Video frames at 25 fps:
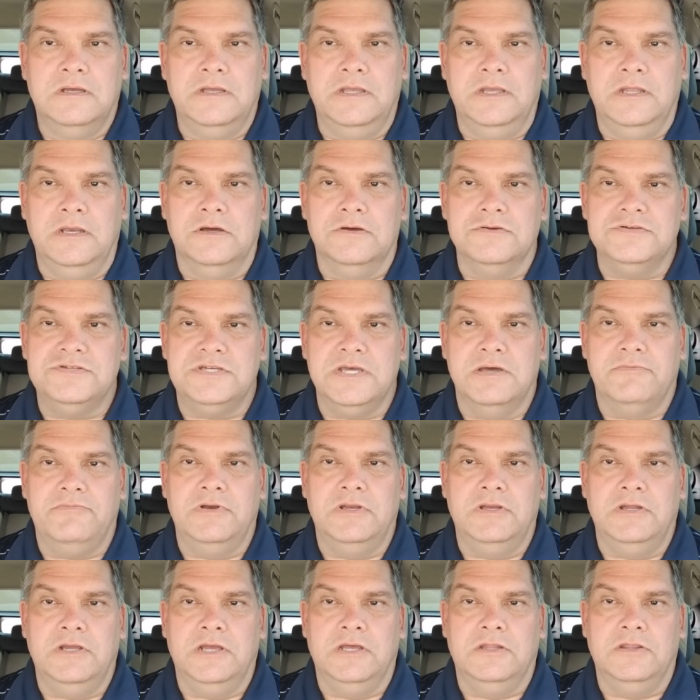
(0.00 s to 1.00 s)
You know,
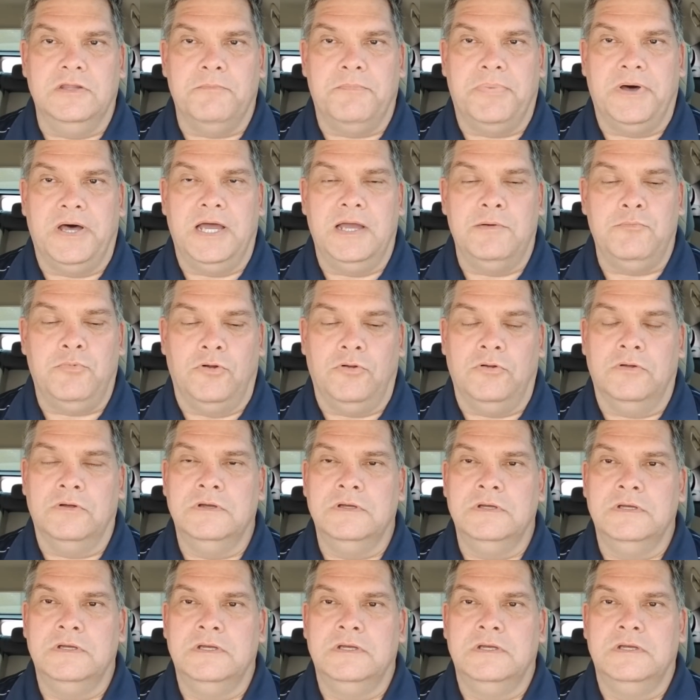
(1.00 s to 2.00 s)
seven in the Bible
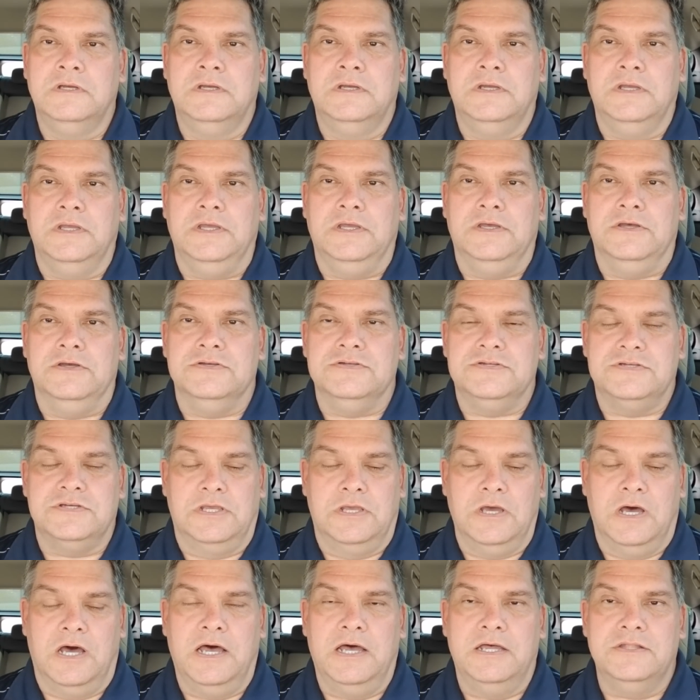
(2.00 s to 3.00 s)
is
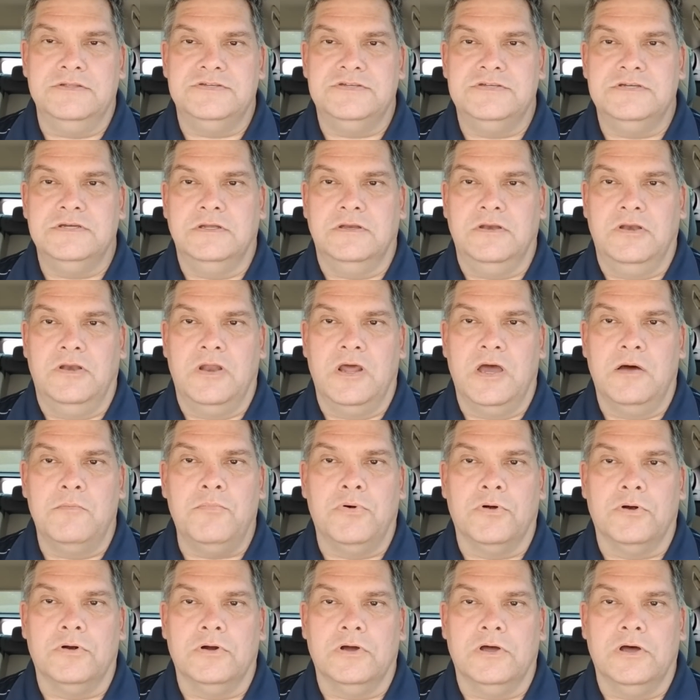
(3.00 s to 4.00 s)
God's
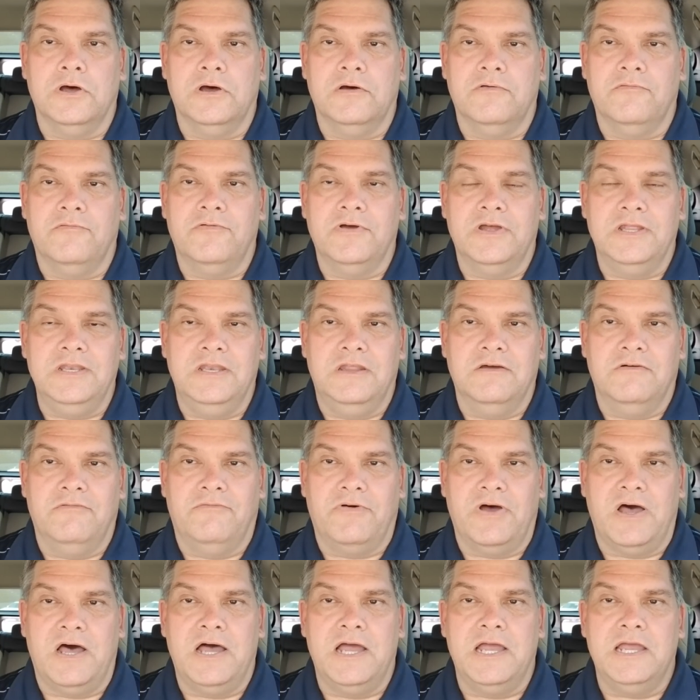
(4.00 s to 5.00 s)
number of
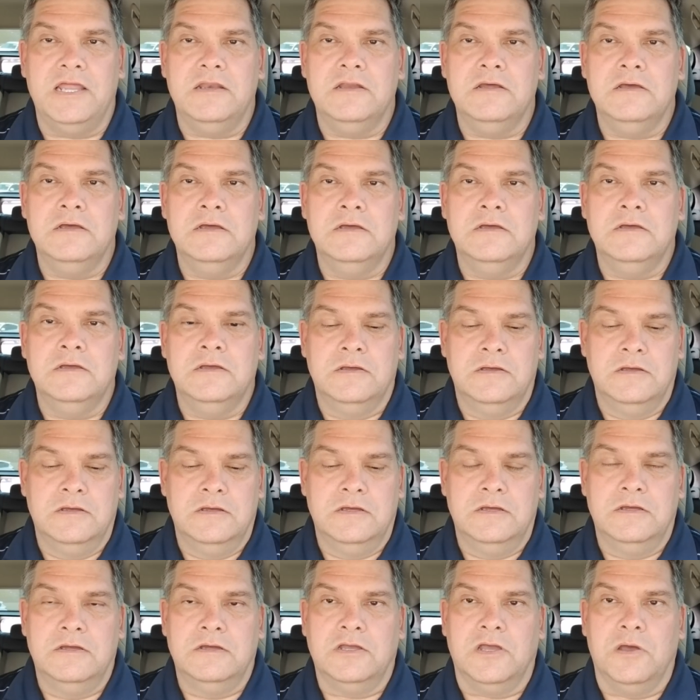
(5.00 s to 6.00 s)
divine
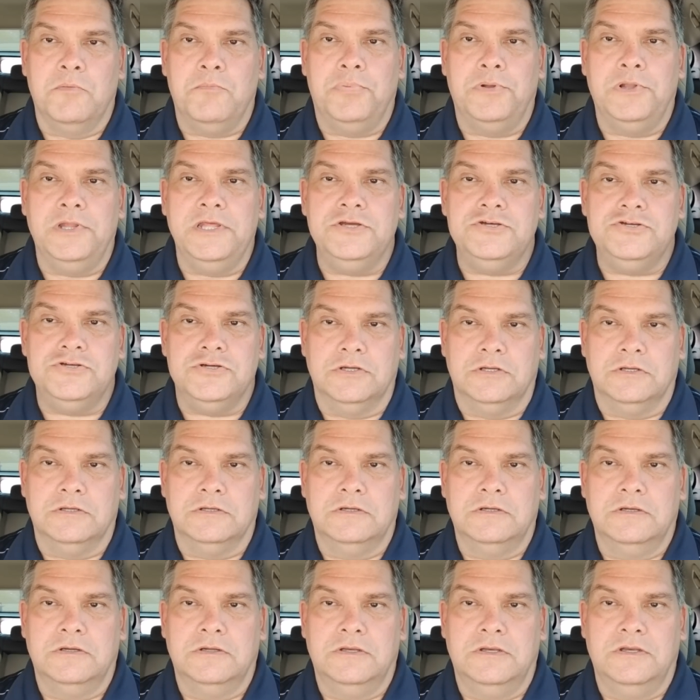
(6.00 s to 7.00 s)
completion,
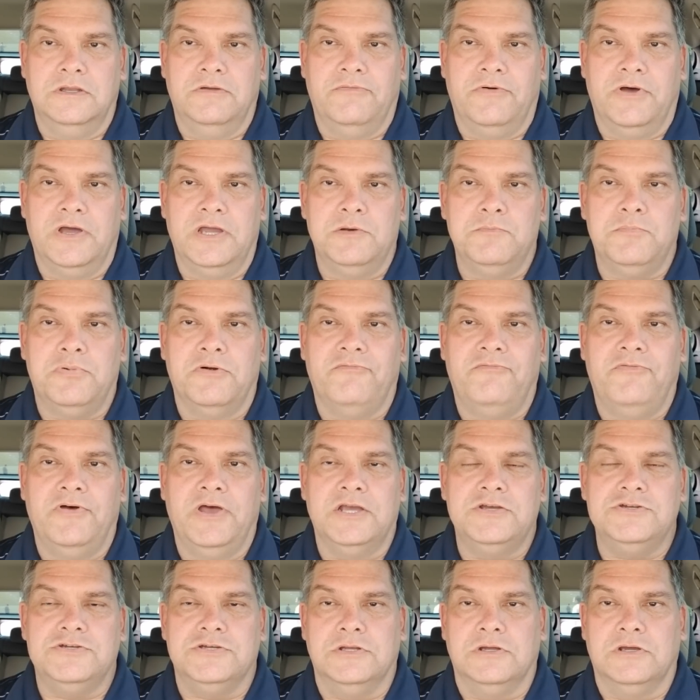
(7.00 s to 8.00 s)
divine
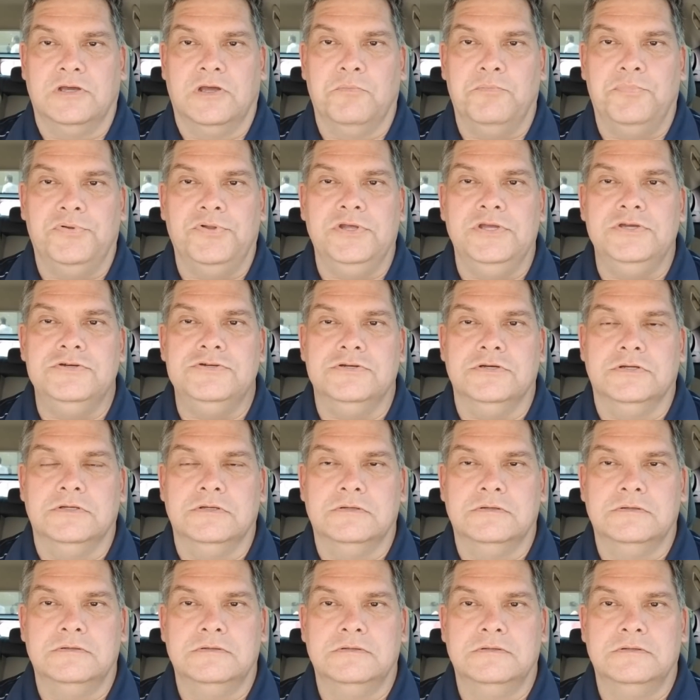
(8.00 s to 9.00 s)
perfection and completion.
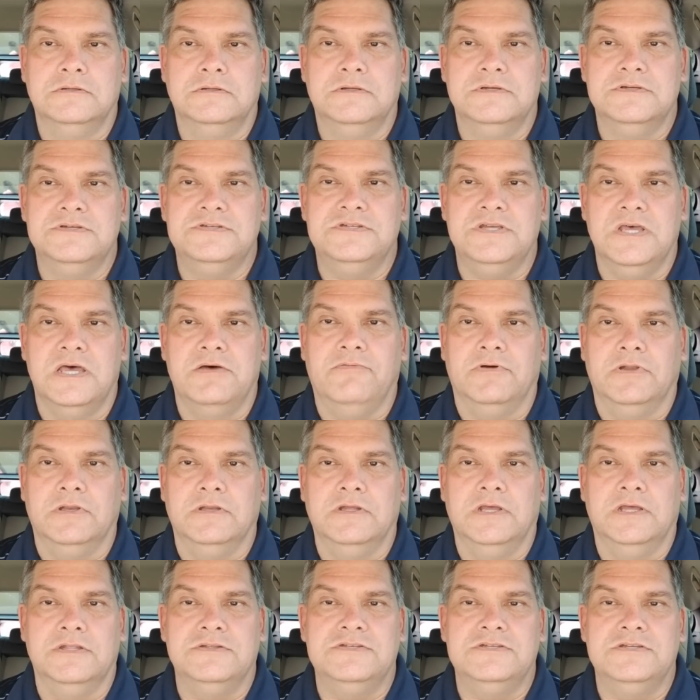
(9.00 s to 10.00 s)
Seven.
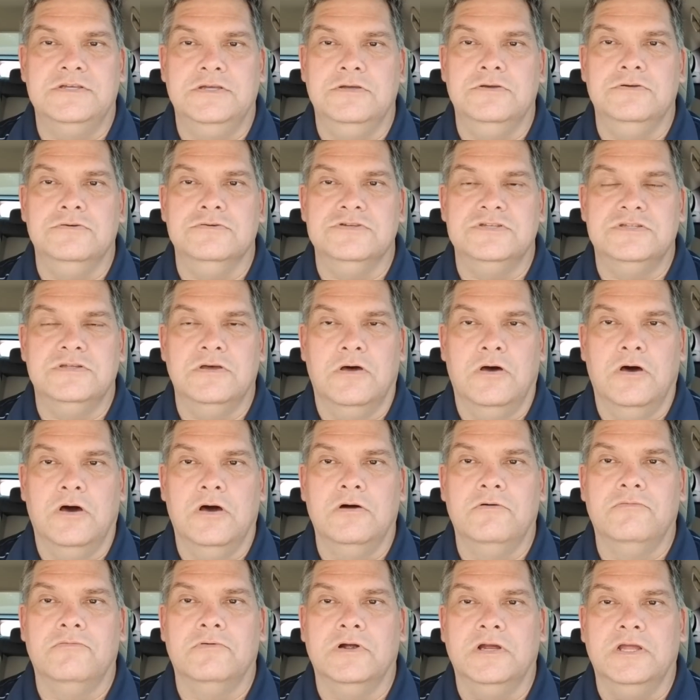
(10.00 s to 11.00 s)
It's used
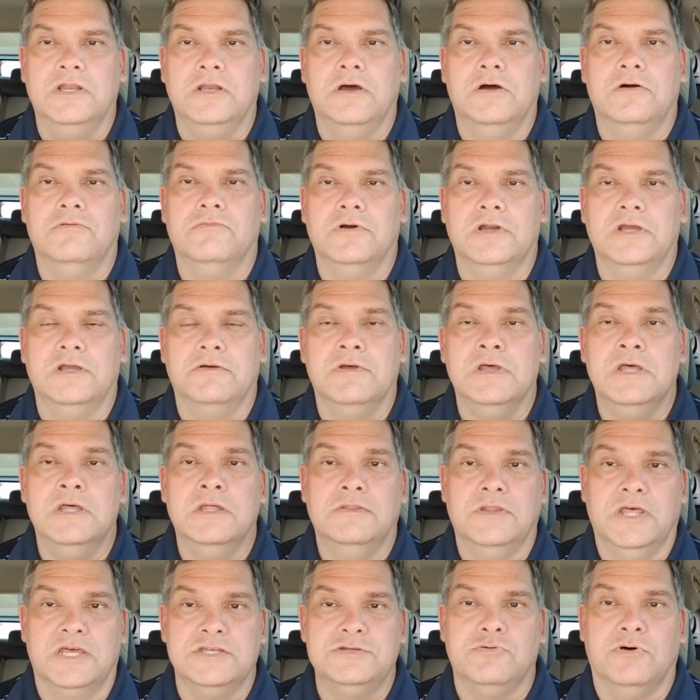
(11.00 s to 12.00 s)
over and over and again.
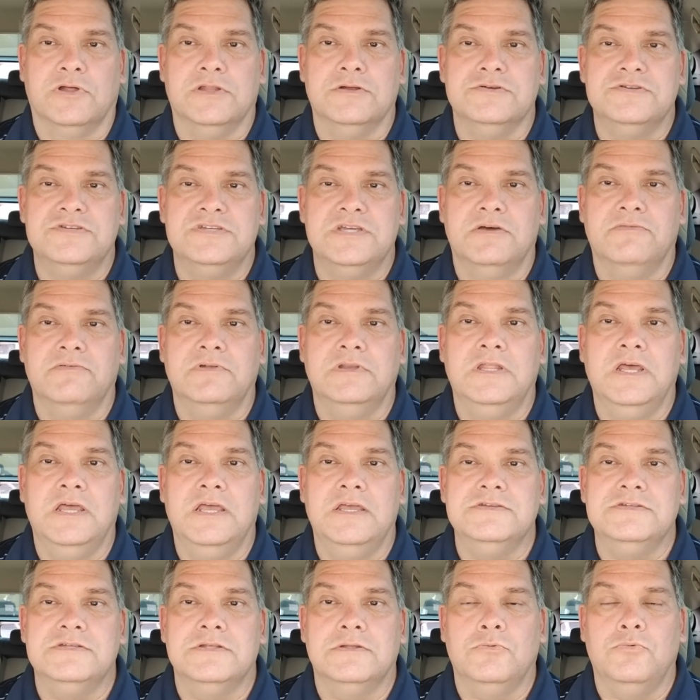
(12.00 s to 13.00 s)
That's why there's seven
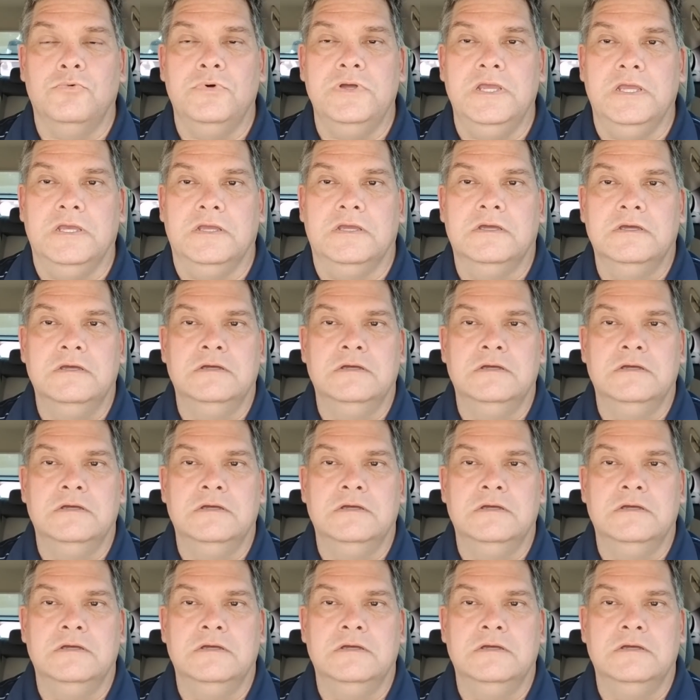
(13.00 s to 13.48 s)
days of the week.